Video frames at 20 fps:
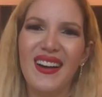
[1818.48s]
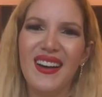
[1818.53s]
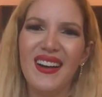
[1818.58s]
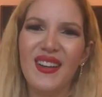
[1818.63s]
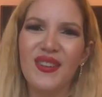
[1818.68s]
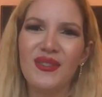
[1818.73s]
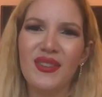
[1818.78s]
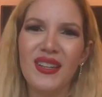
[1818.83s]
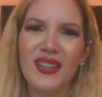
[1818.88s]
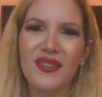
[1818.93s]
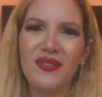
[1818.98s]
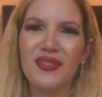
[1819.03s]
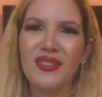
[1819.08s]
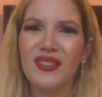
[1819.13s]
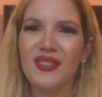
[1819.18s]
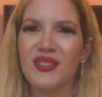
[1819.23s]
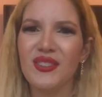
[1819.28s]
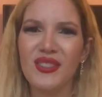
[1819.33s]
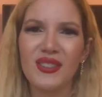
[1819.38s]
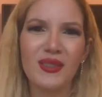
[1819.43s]
even if
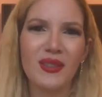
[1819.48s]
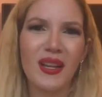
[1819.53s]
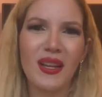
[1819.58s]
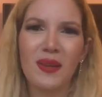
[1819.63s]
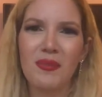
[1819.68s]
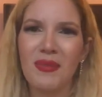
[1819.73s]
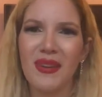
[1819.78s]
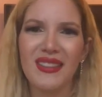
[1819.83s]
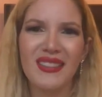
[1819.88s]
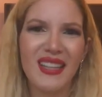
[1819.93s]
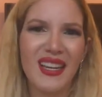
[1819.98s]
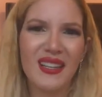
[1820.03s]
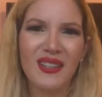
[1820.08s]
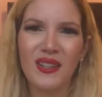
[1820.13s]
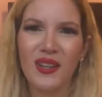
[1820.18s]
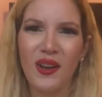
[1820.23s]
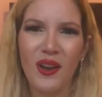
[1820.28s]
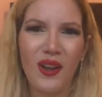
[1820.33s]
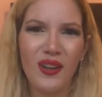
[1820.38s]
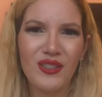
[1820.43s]
it's just like my
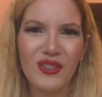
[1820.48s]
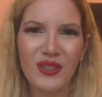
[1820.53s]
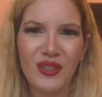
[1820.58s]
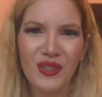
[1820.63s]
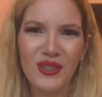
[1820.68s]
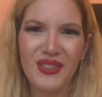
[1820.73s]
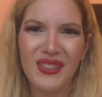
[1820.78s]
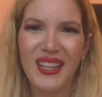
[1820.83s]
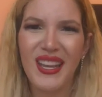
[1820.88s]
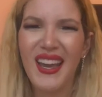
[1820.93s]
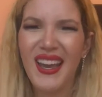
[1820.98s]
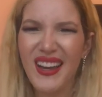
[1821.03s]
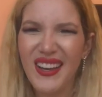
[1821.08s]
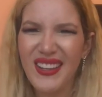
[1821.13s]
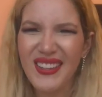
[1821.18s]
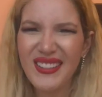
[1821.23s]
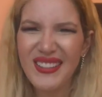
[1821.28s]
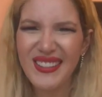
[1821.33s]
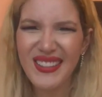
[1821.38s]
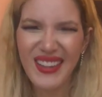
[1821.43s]
technological
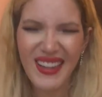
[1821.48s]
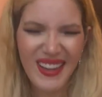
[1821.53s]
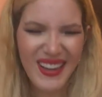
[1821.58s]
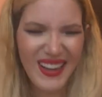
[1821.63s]
skills.